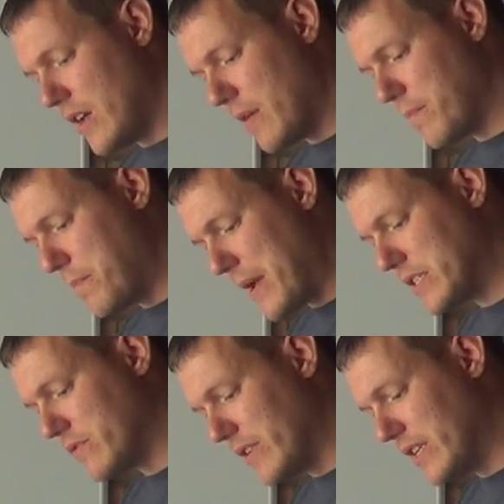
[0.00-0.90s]
and
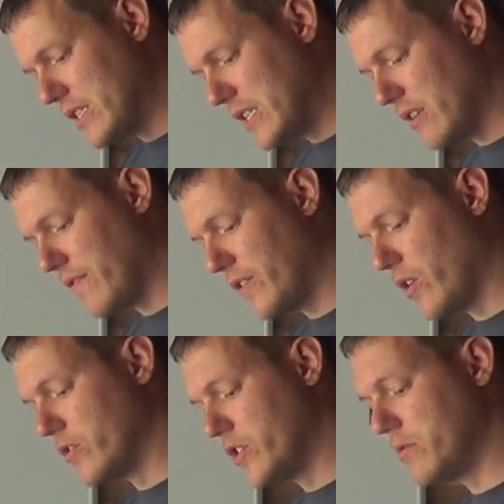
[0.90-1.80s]
best ring seal for
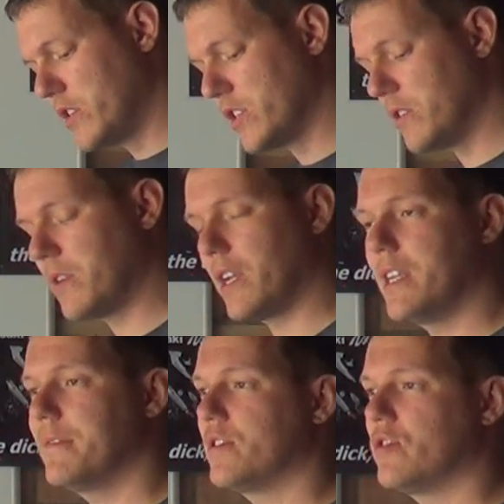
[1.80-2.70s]
your new
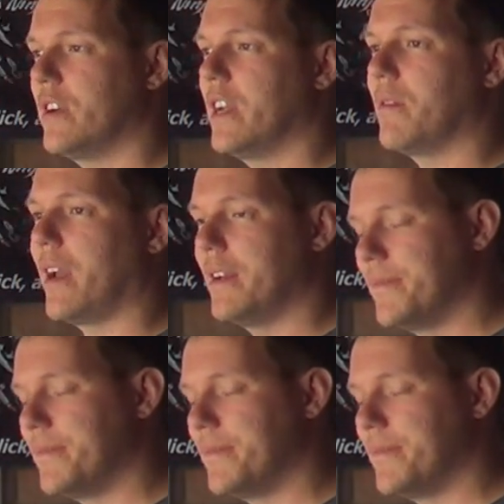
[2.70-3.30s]
Suzuki straight away.